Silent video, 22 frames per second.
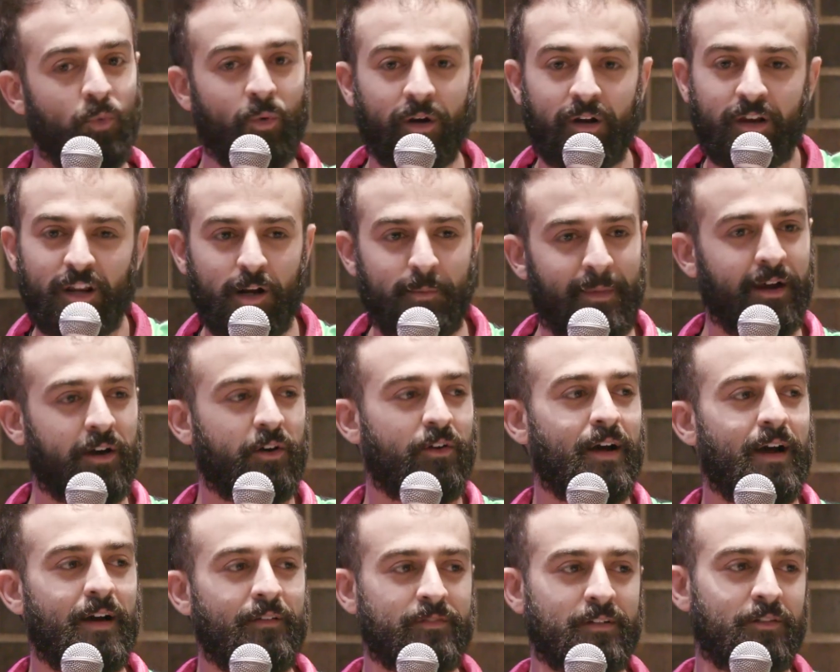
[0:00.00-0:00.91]
working on my
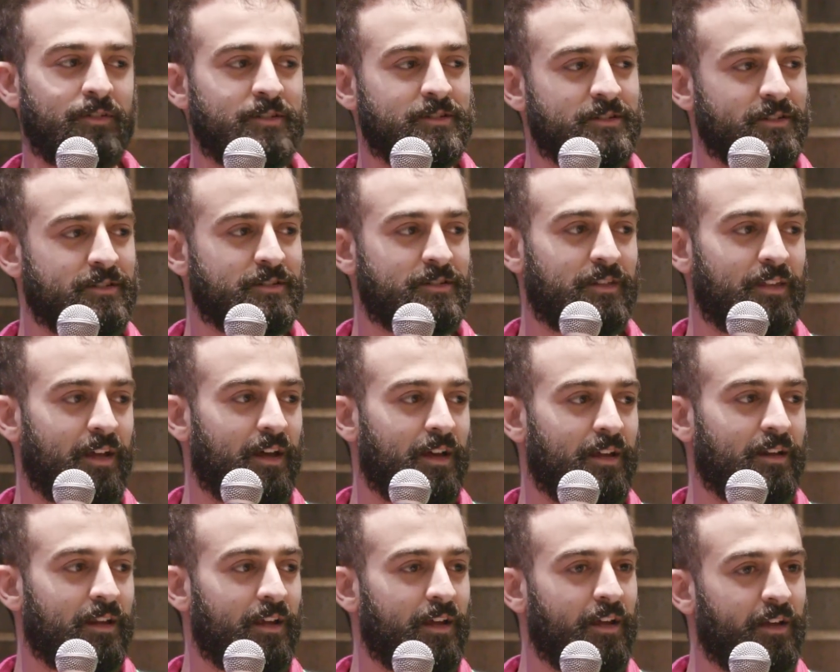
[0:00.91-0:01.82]
craft ever since
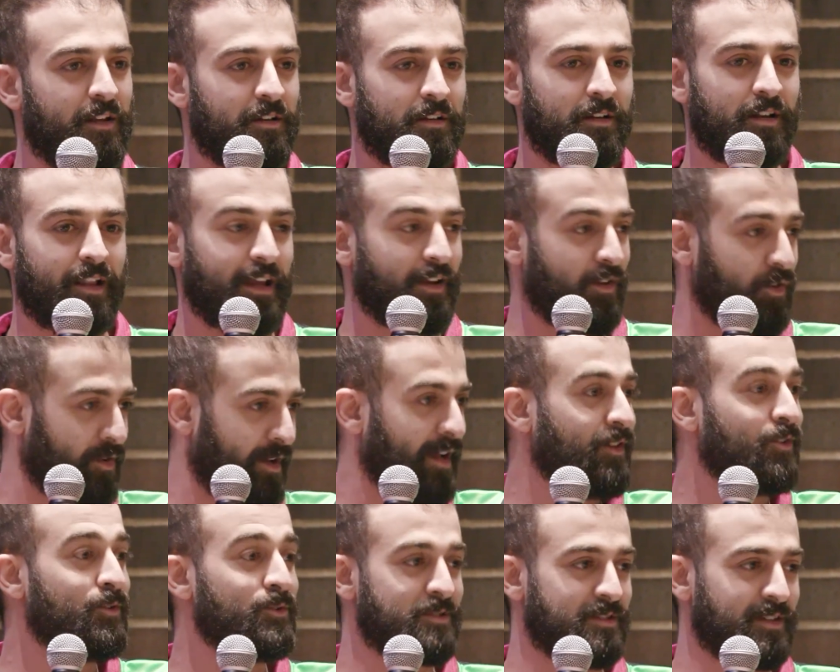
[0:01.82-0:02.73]
then. And like
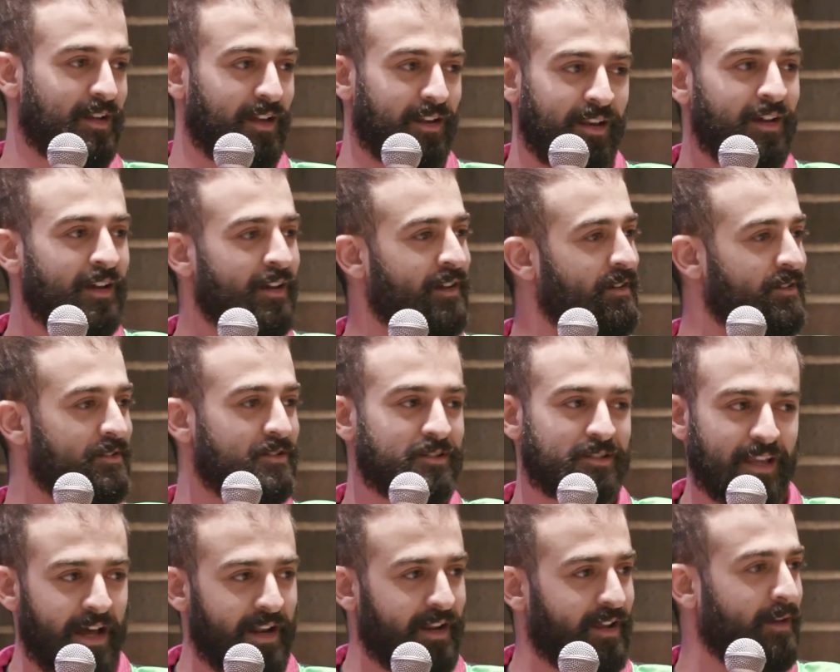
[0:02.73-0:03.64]
you said, you
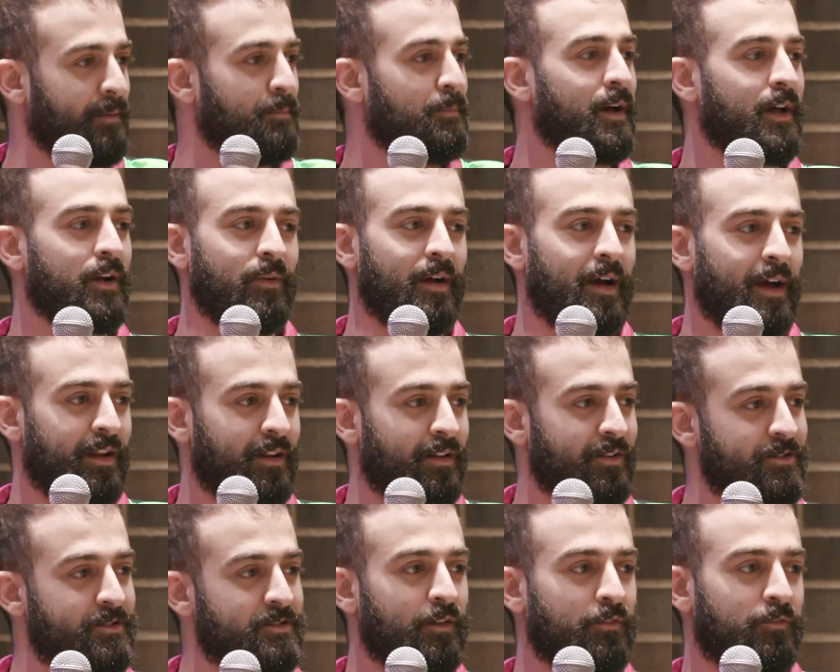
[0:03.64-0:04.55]
just kind of get better at it.
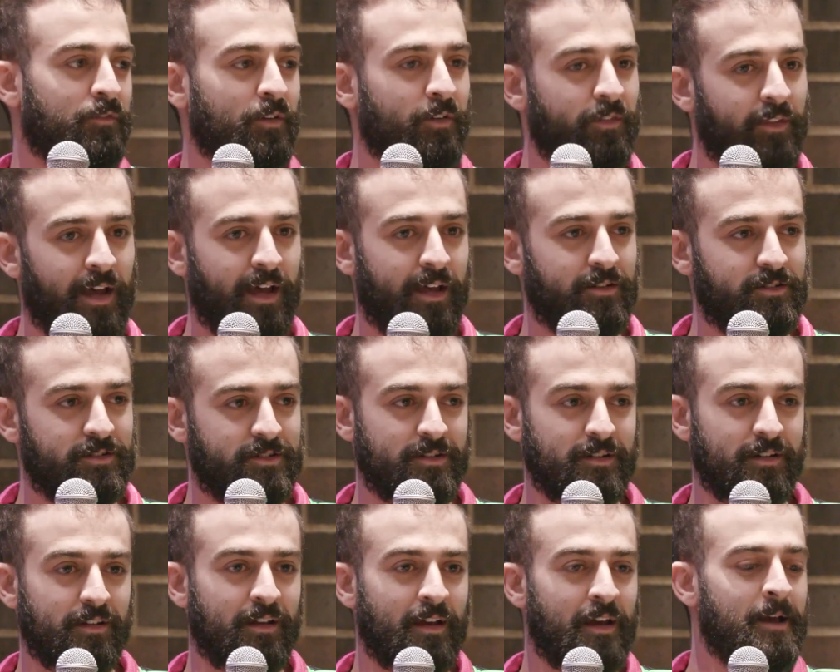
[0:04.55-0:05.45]
You start feeling the
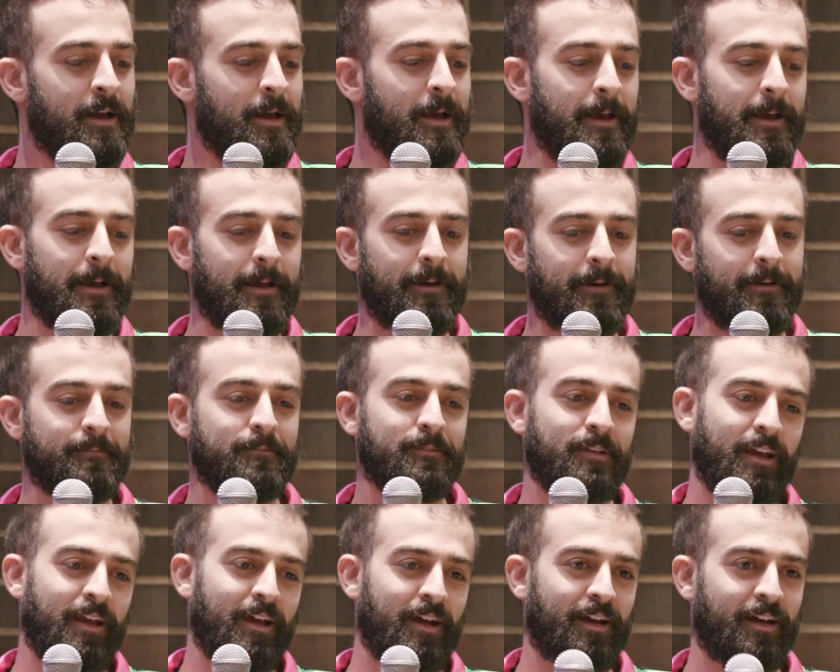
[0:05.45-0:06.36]
energy,
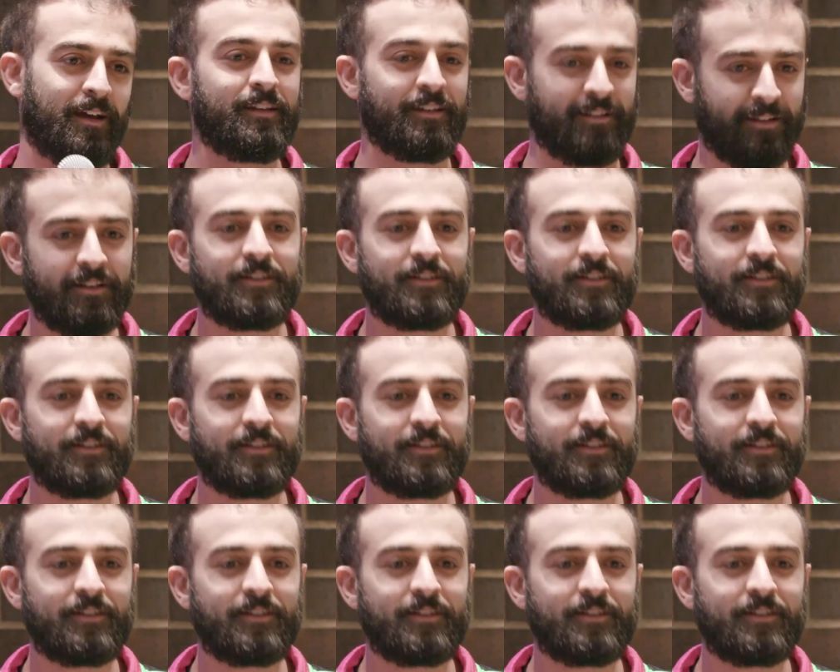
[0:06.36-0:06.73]
and yeah.